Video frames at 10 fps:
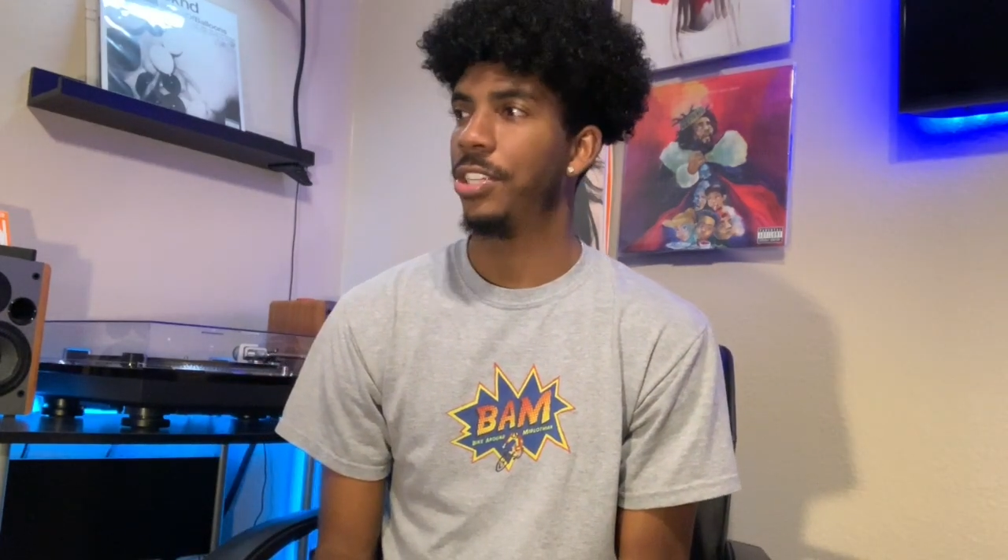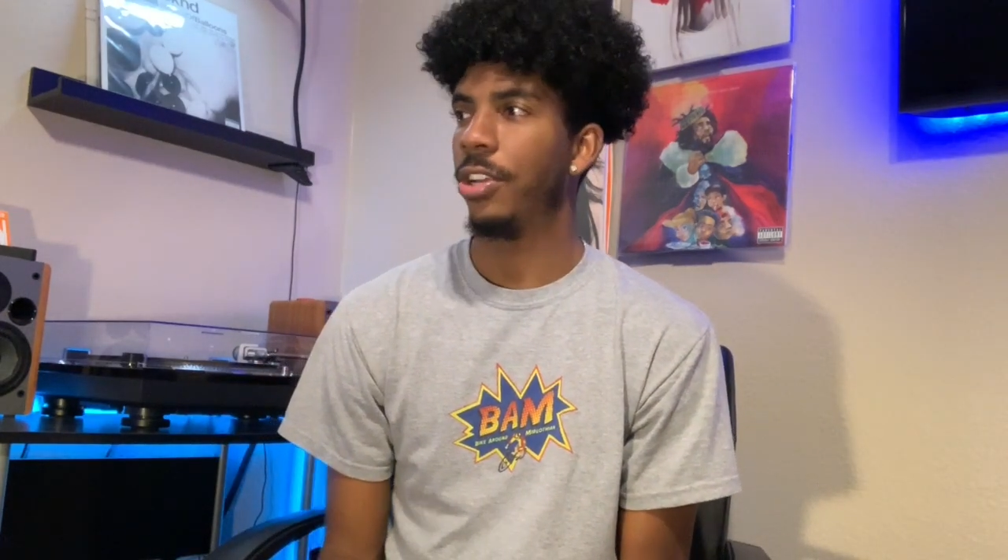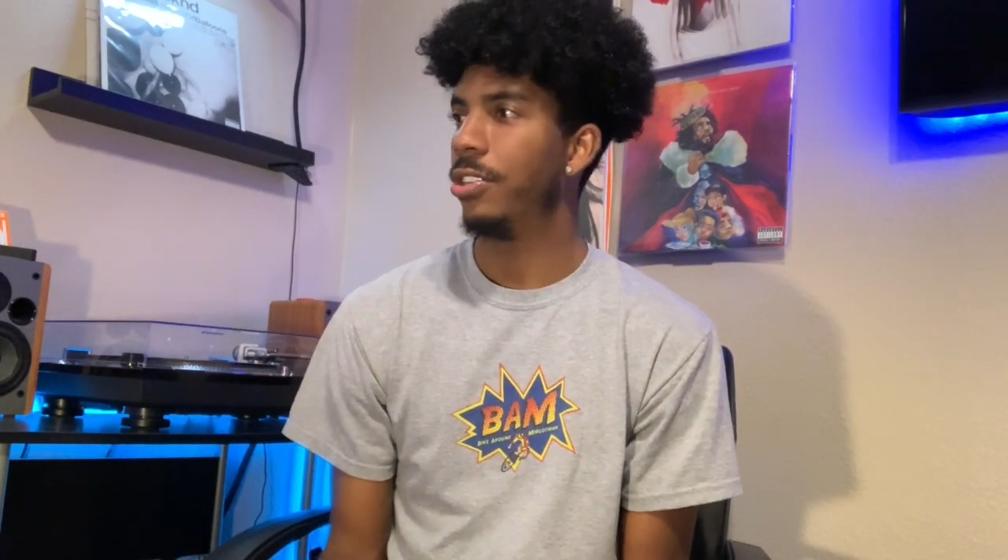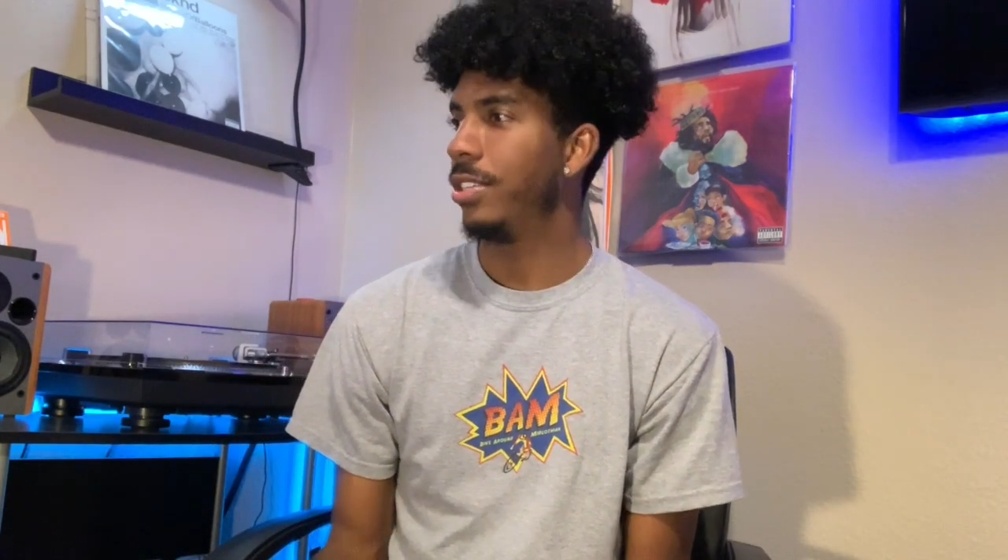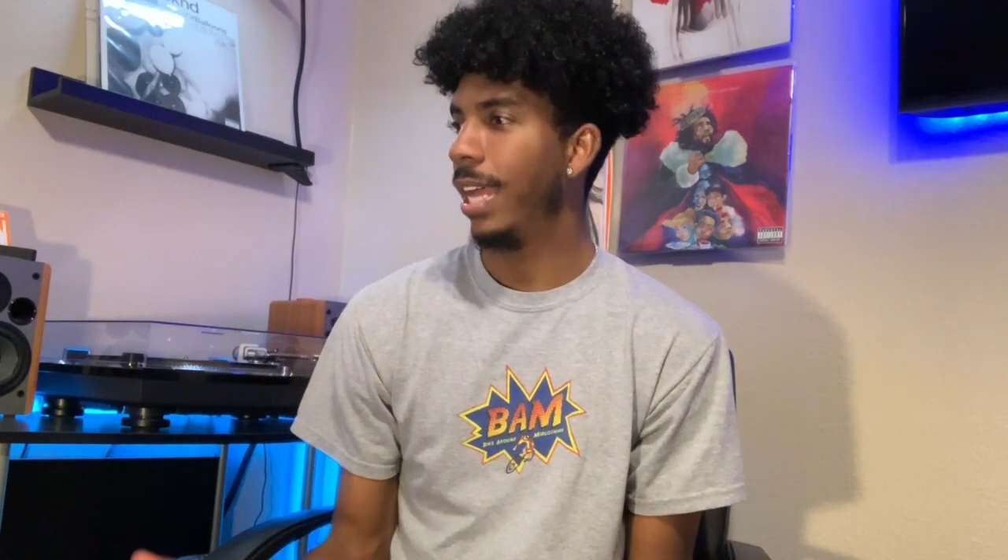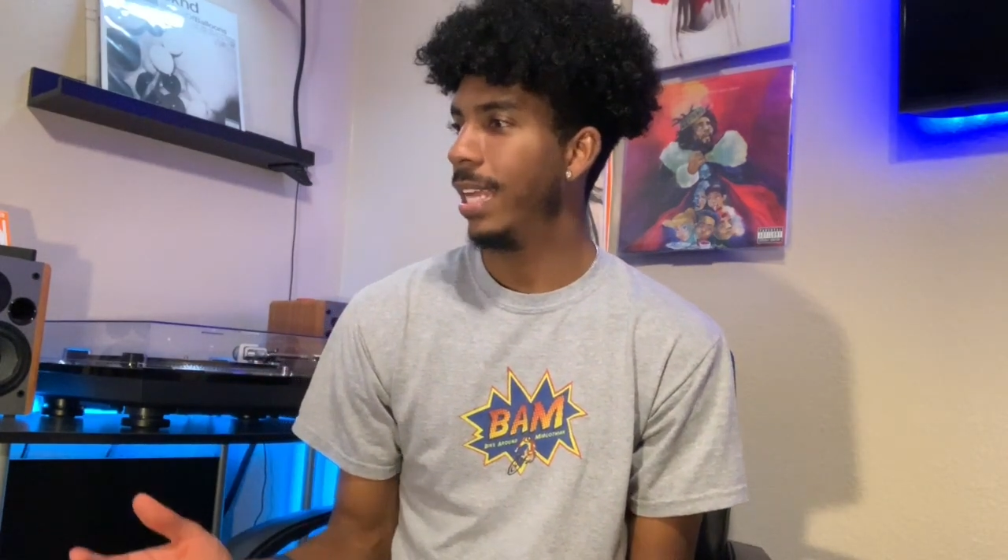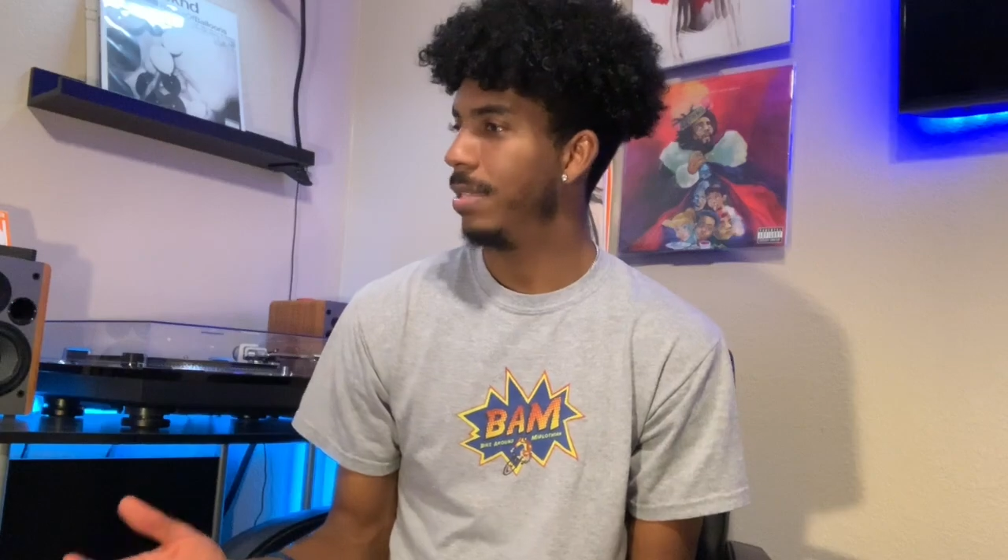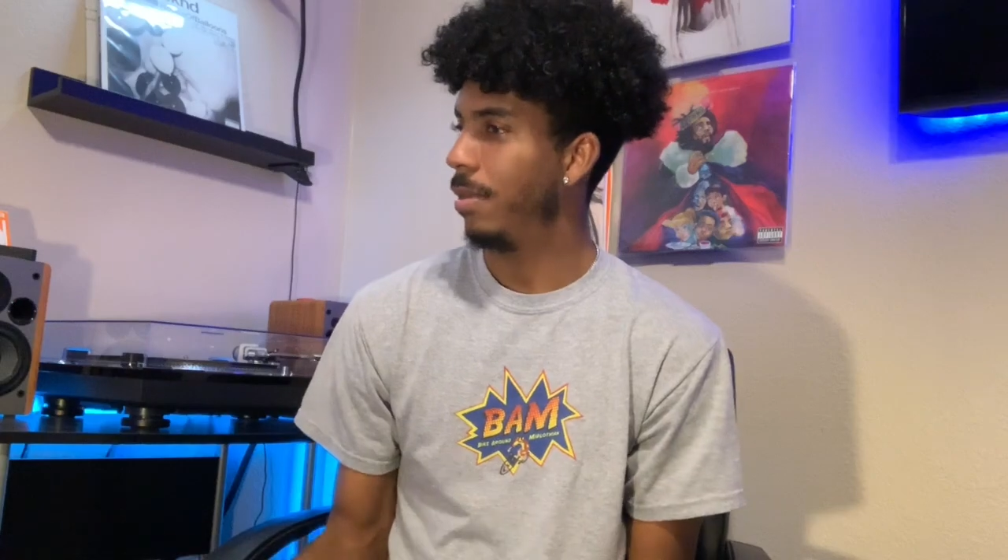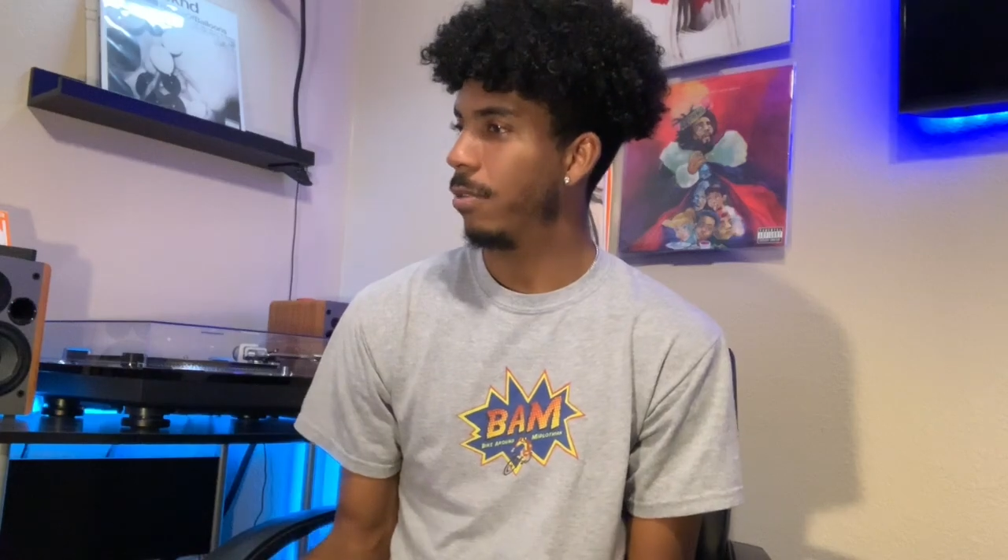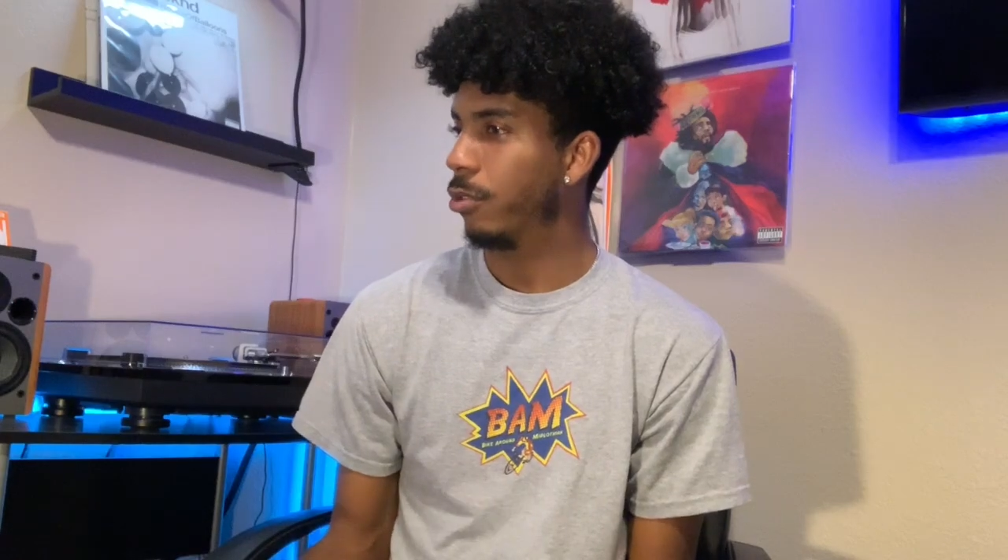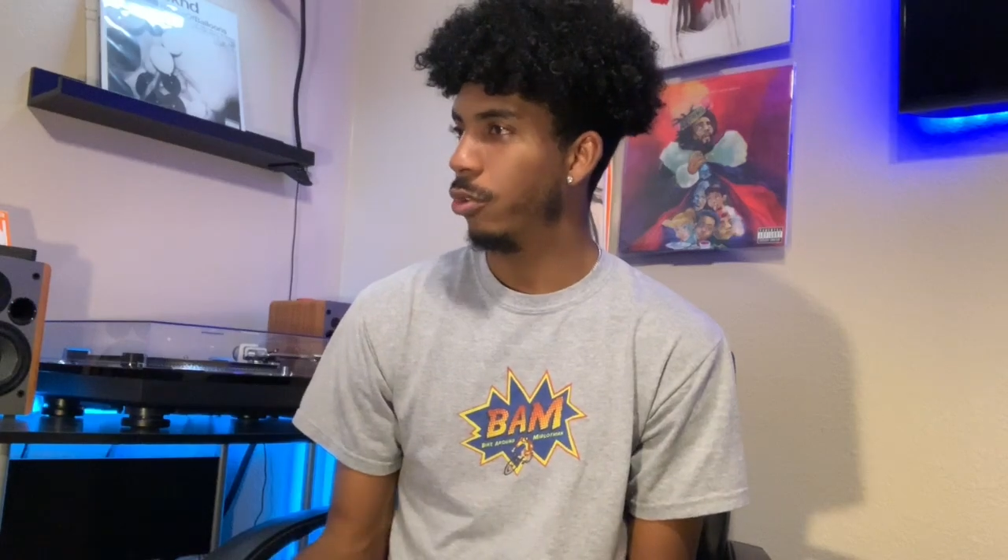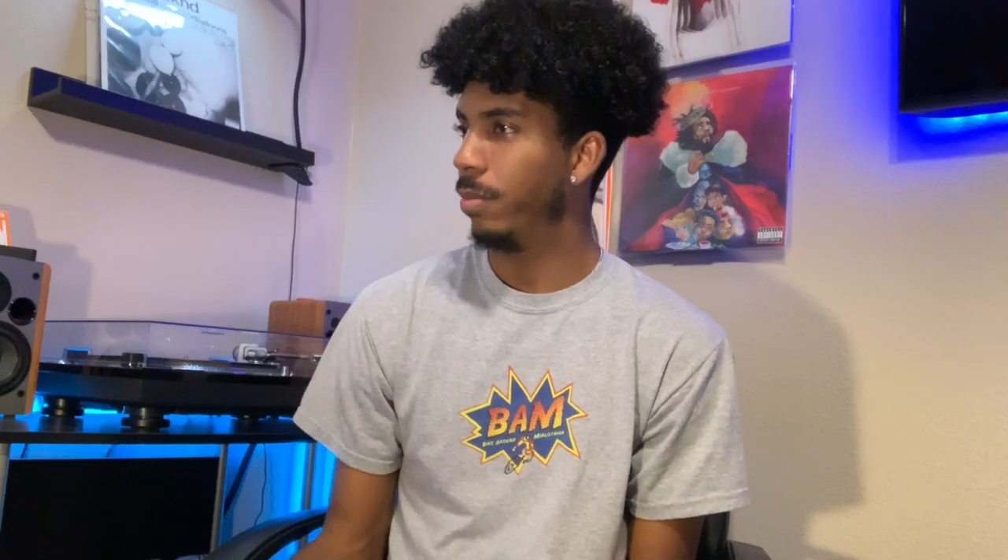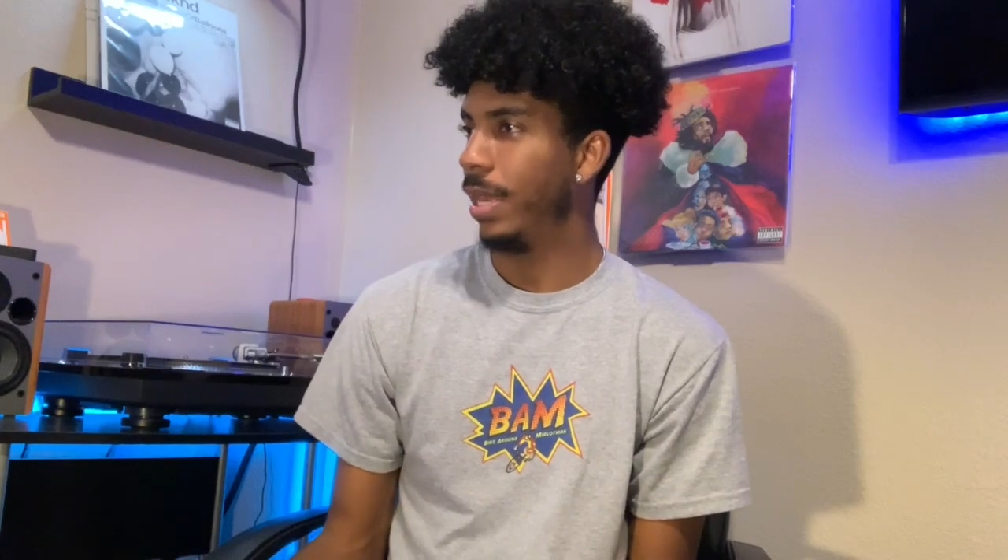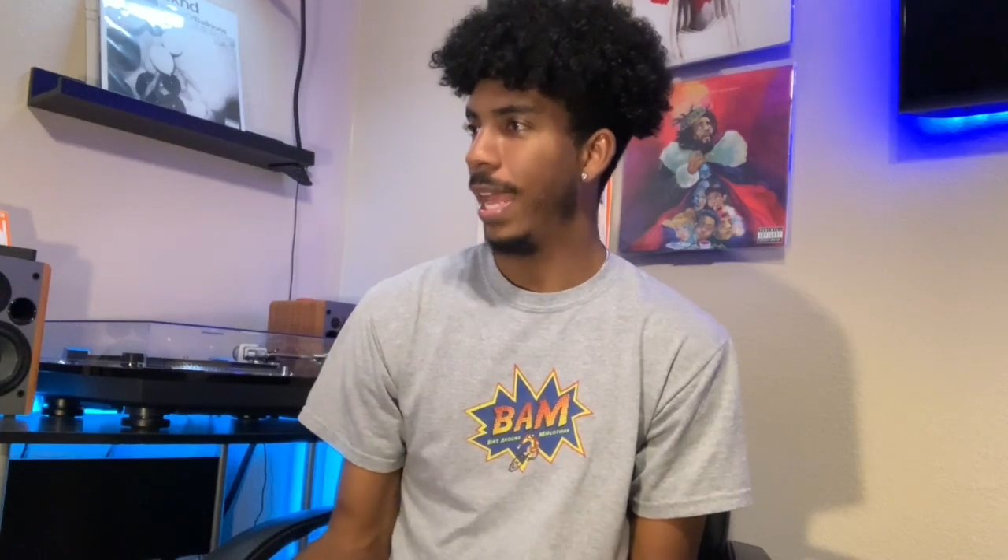showed you guys my room and